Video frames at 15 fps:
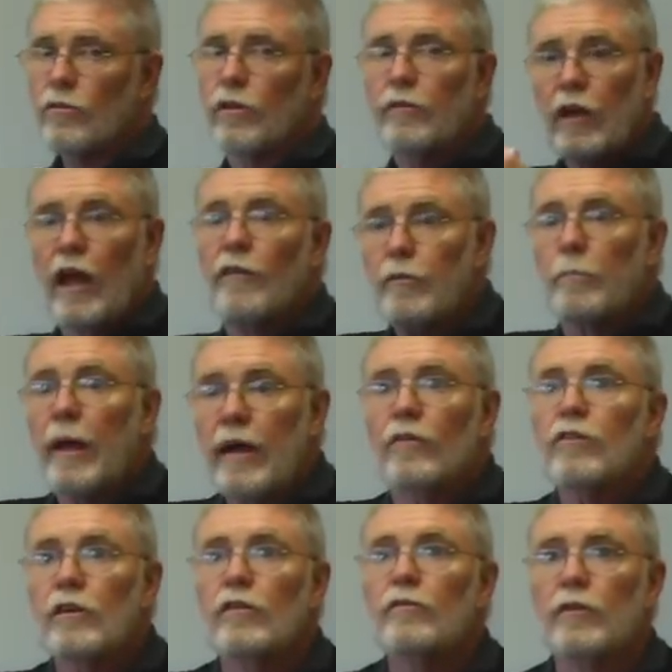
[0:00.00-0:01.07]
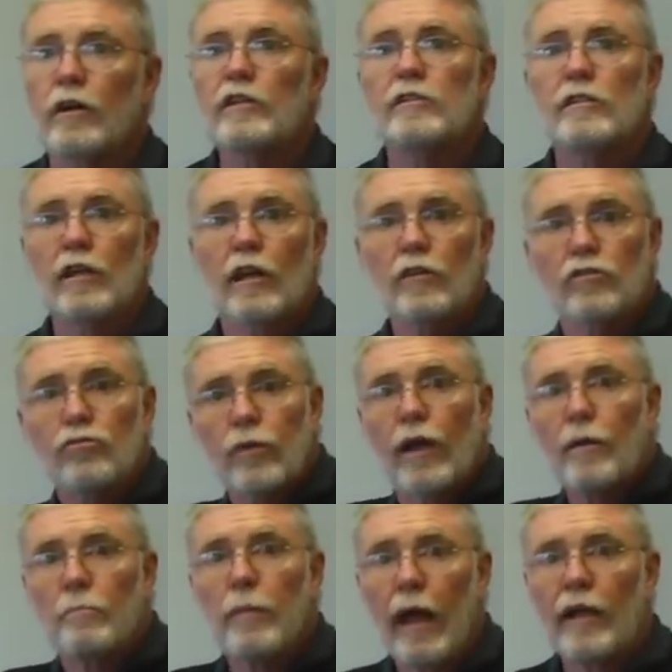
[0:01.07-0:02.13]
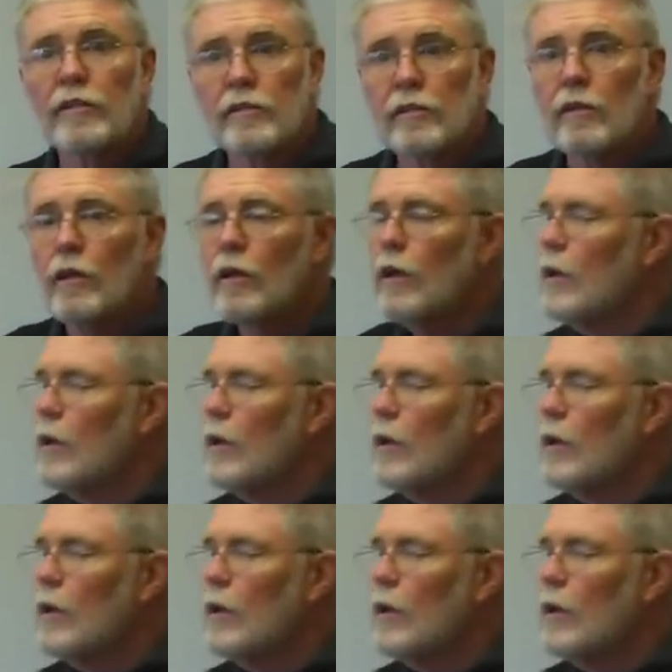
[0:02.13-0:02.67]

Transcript: or even have a pounding device that goes around and bangs it.